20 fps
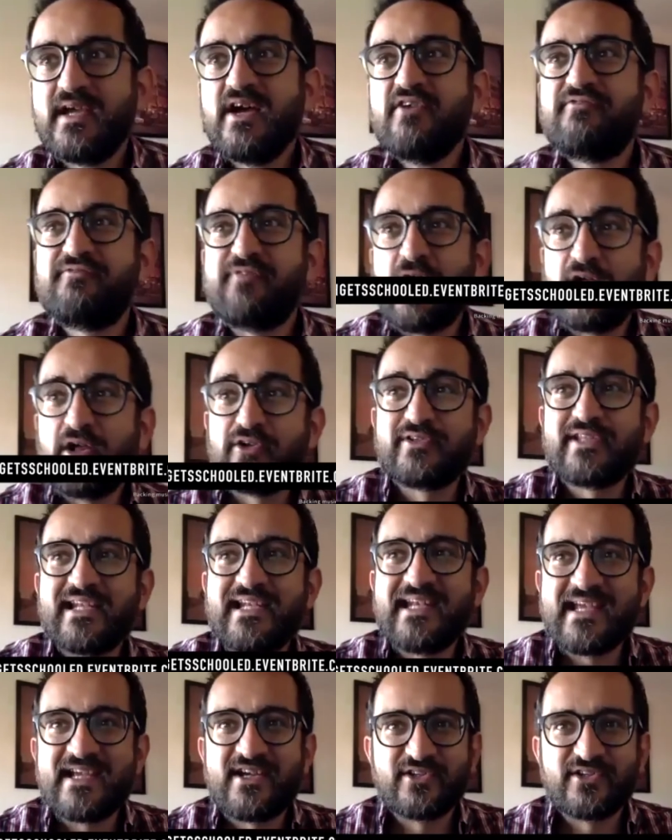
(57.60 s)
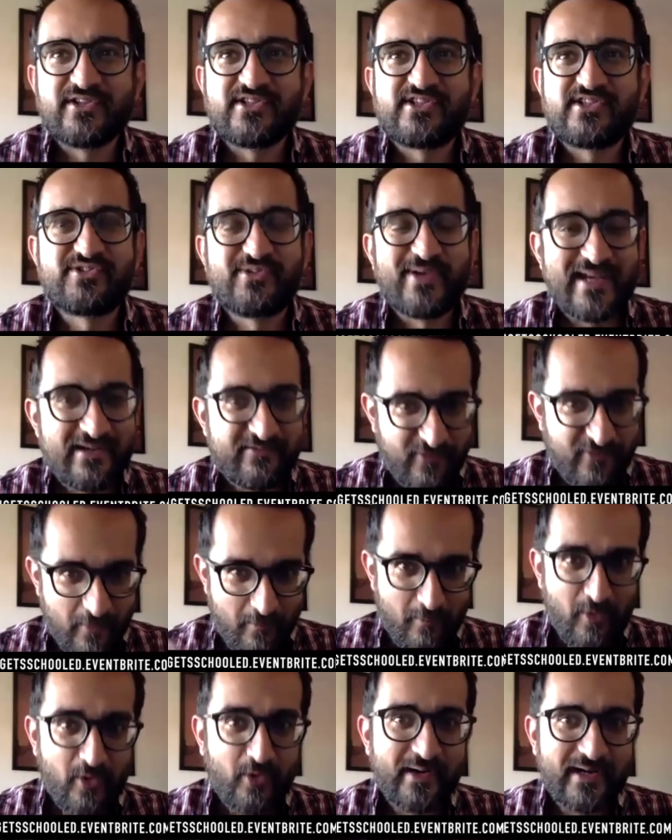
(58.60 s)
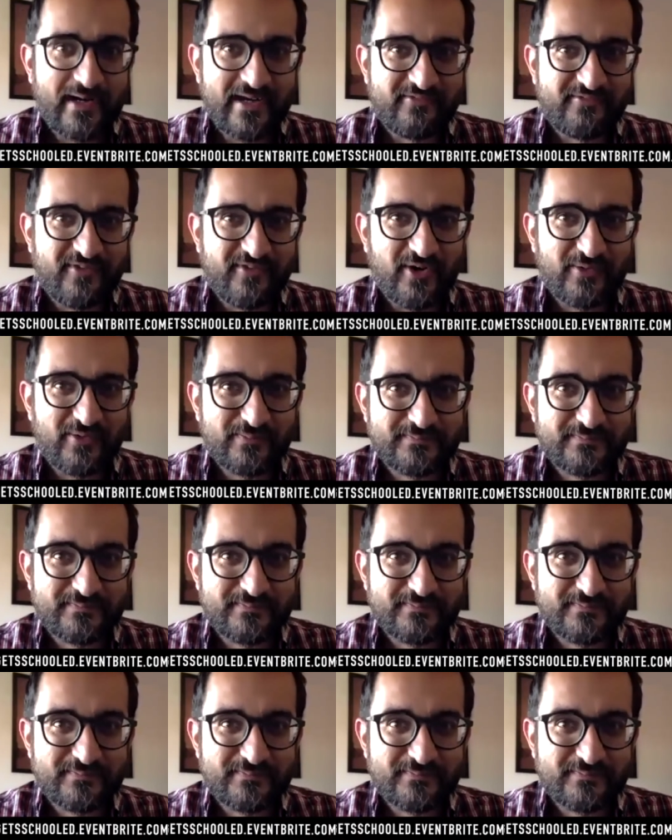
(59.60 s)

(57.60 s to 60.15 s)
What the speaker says: Follow the link on the screen for more info.